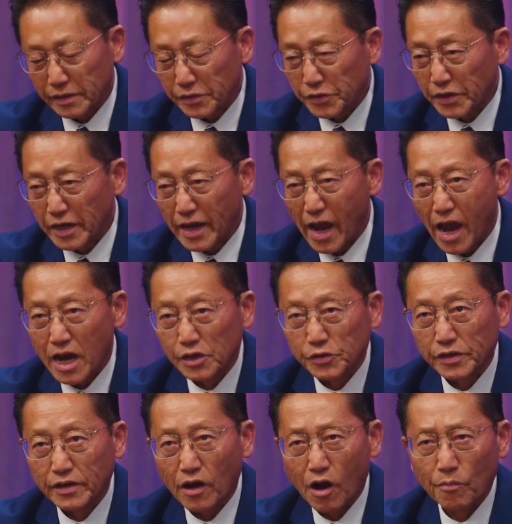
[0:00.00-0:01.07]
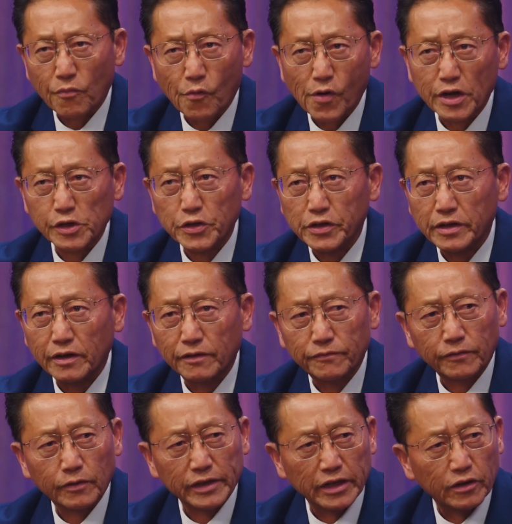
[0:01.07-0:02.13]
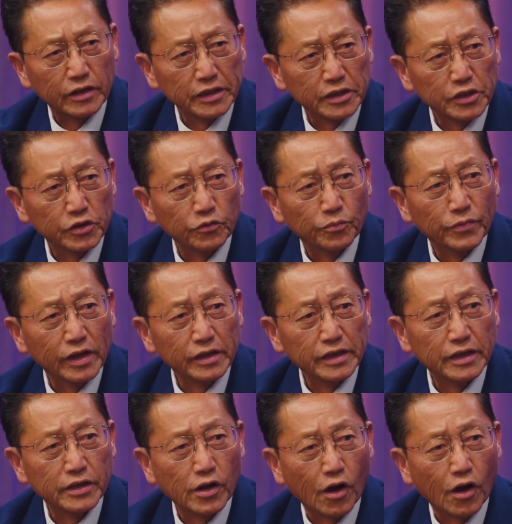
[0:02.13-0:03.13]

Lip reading: The city has an operation of nearly $2 billion.